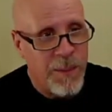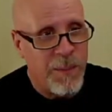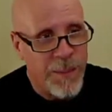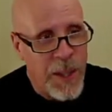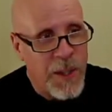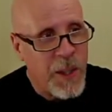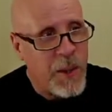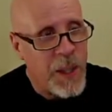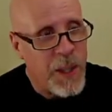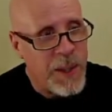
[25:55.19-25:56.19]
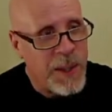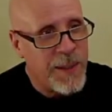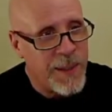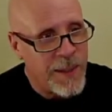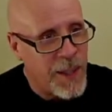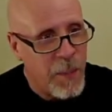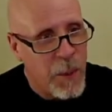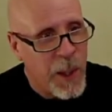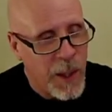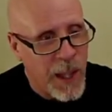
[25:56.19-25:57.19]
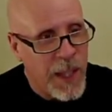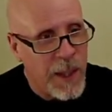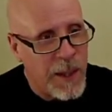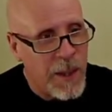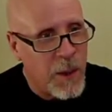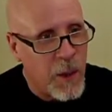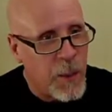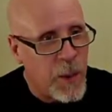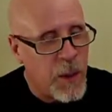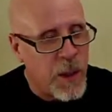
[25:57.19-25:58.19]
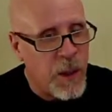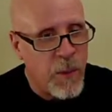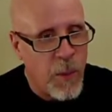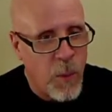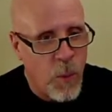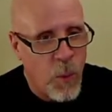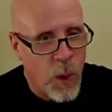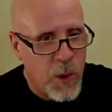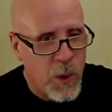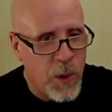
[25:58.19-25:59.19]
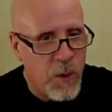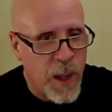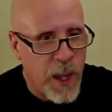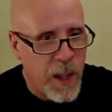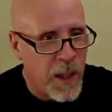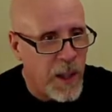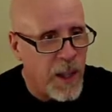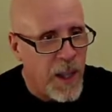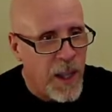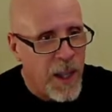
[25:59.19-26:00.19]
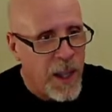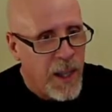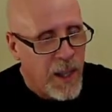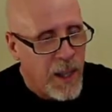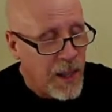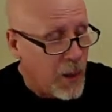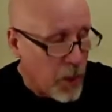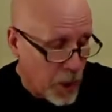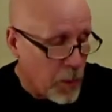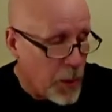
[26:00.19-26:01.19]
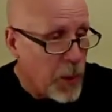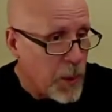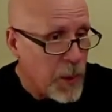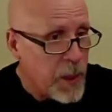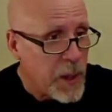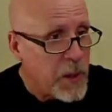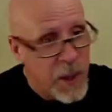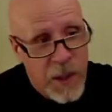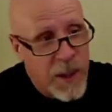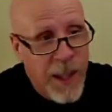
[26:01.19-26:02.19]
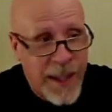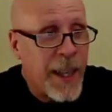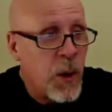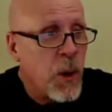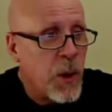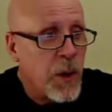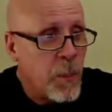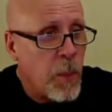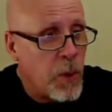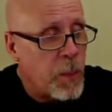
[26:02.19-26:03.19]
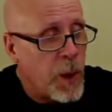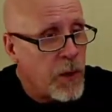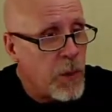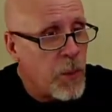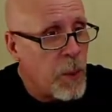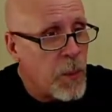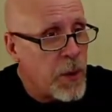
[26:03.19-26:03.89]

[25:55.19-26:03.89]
Basically, this public key crypto stuff works on the fact that on a computer, at least, it's not that hard to multiply two numbers